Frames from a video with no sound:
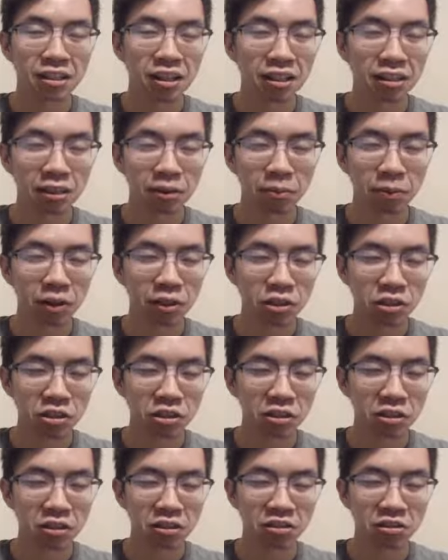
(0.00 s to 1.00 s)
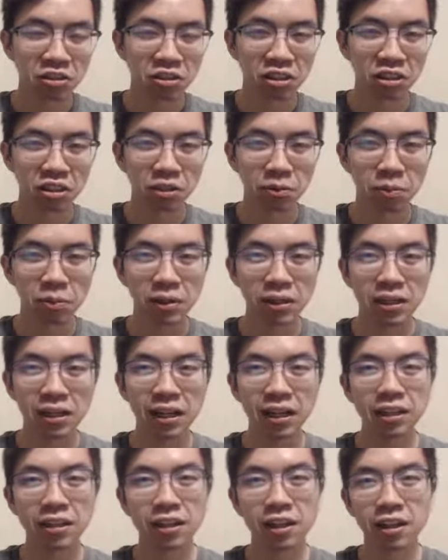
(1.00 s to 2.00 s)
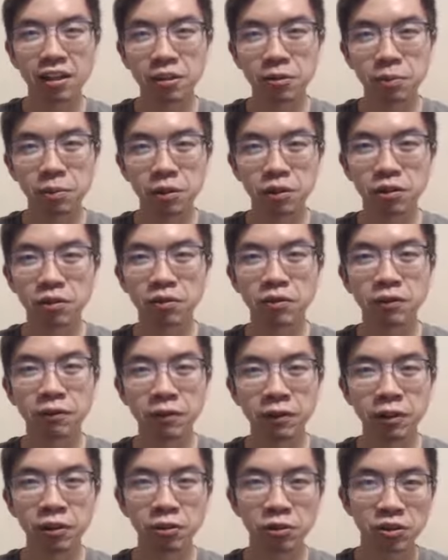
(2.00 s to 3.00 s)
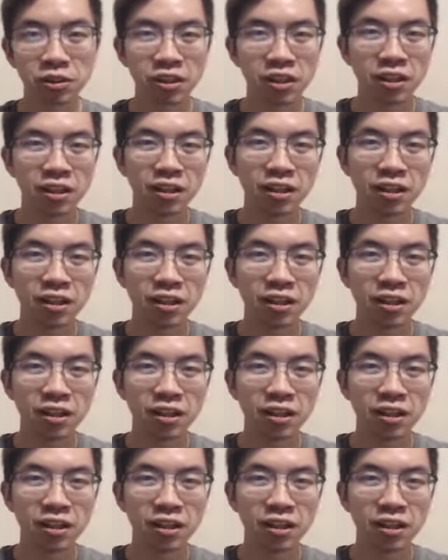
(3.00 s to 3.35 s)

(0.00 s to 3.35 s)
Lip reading: As I mentioned, there's going to be a lot of beautiful views,